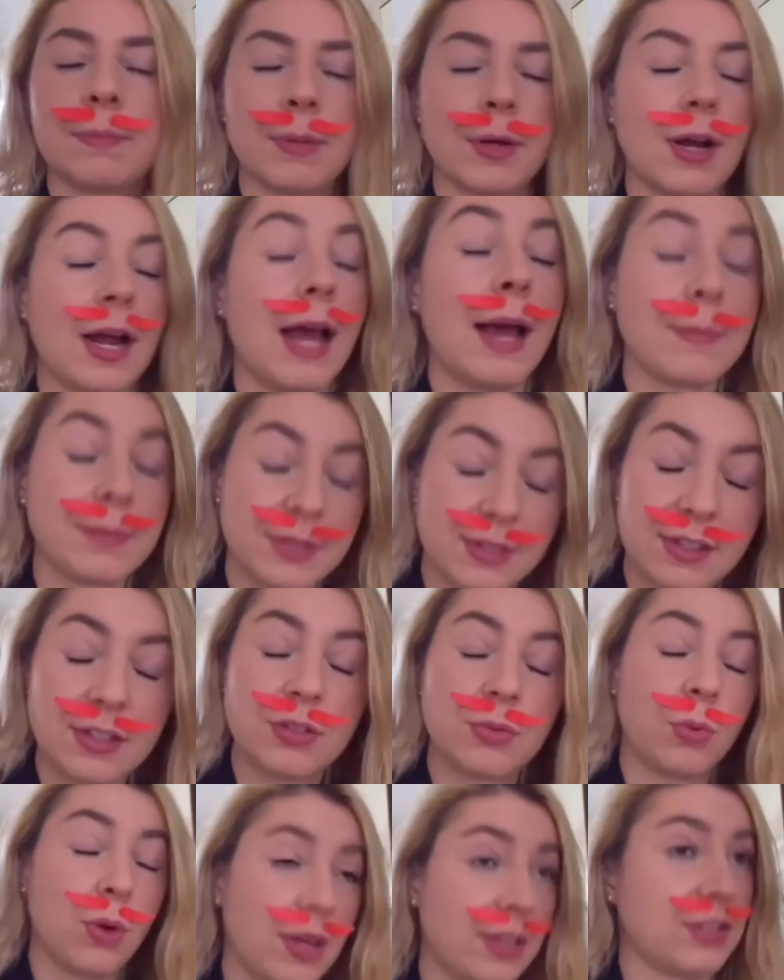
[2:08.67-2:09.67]
Perhaps
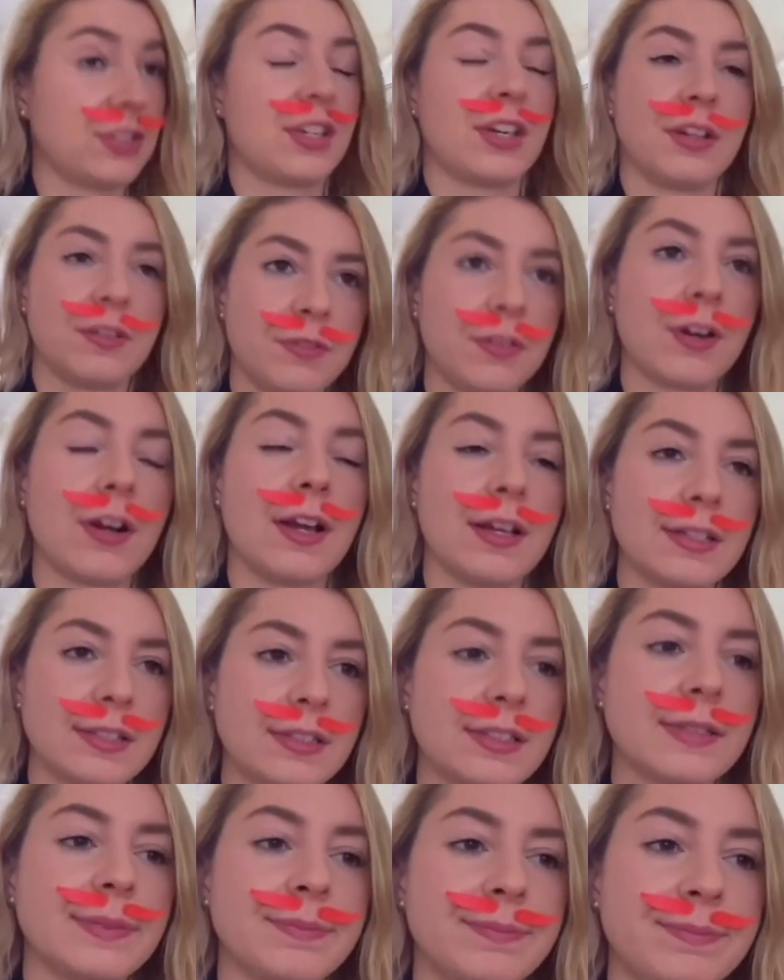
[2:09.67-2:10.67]
this was good for
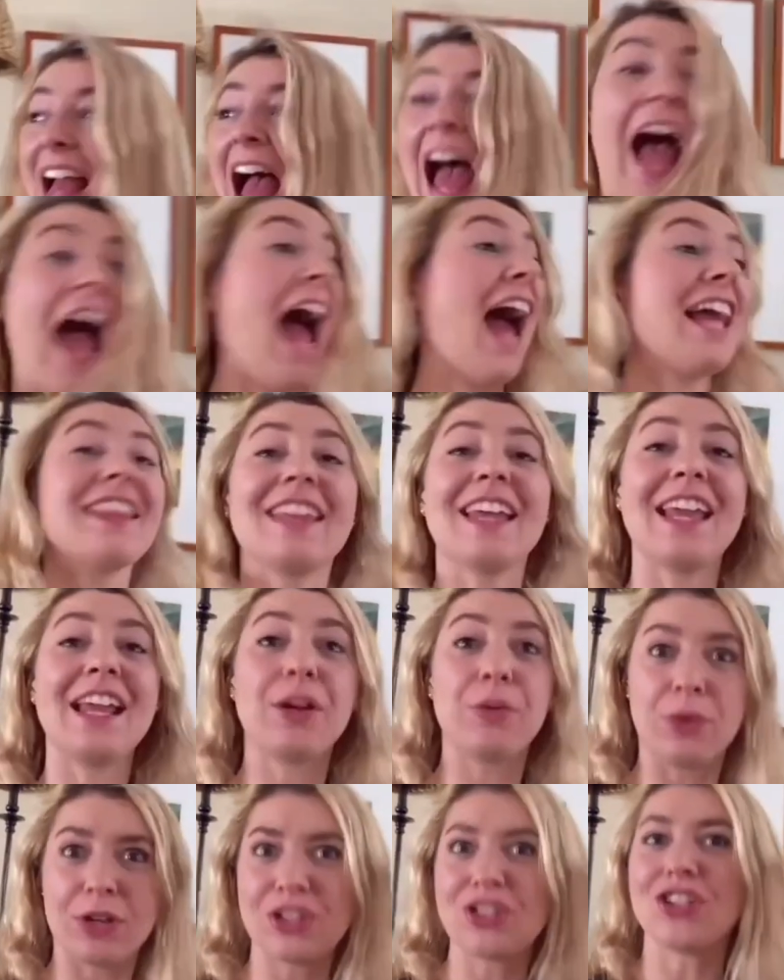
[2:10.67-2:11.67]
us. I
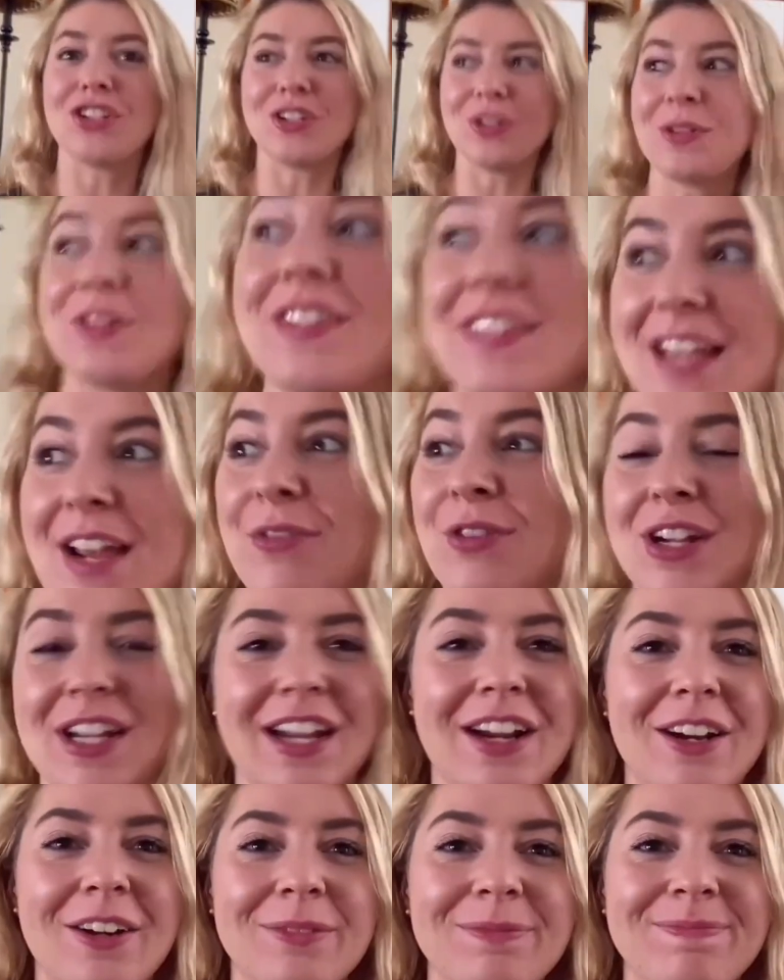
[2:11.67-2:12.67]
think we should do this every
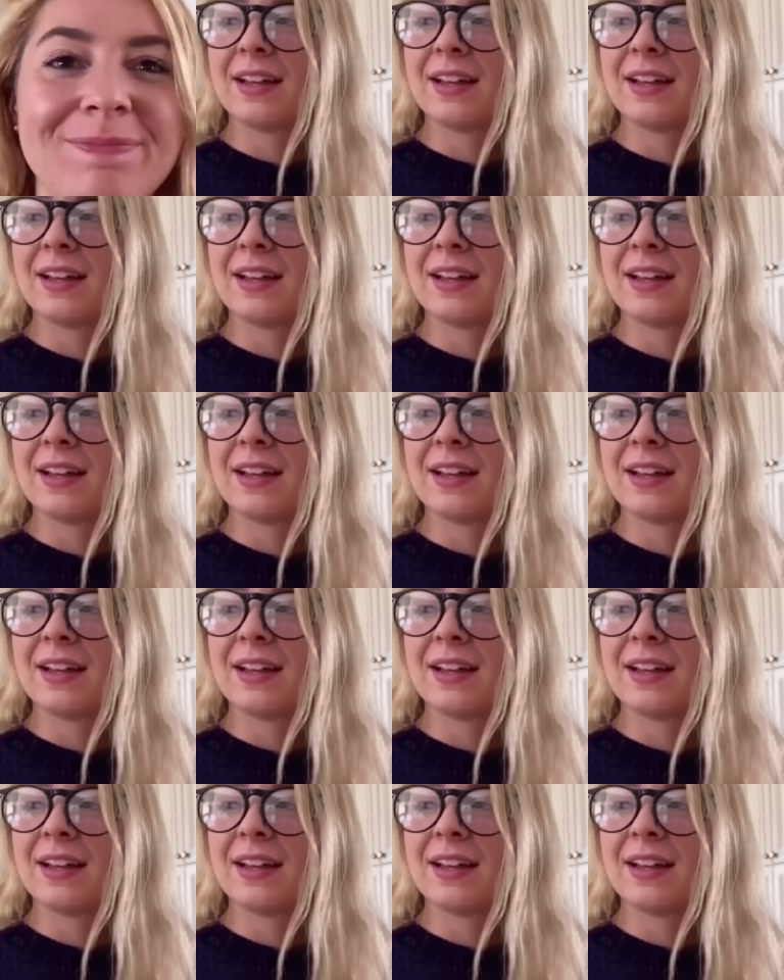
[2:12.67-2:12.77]
year.